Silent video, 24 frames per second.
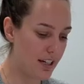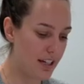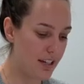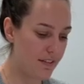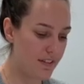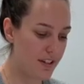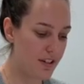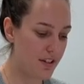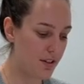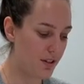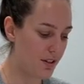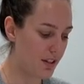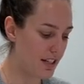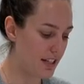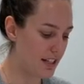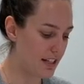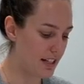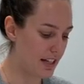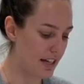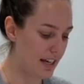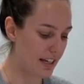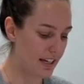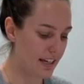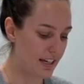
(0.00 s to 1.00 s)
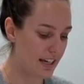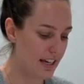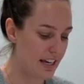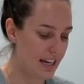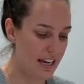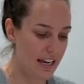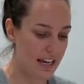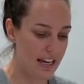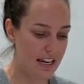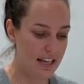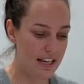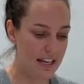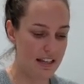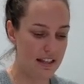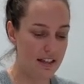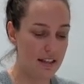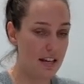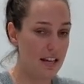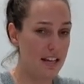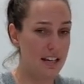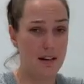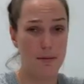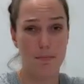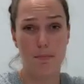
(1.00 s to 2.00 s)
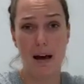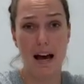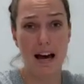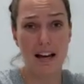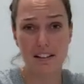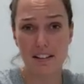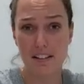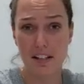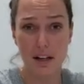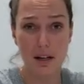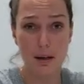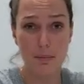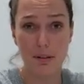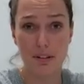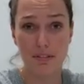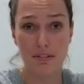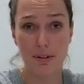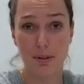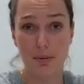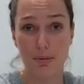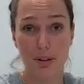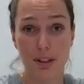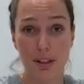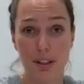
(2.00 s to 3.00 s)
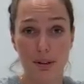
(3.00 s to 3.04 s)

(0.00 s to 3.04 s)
even do this like in in a bathtub if you really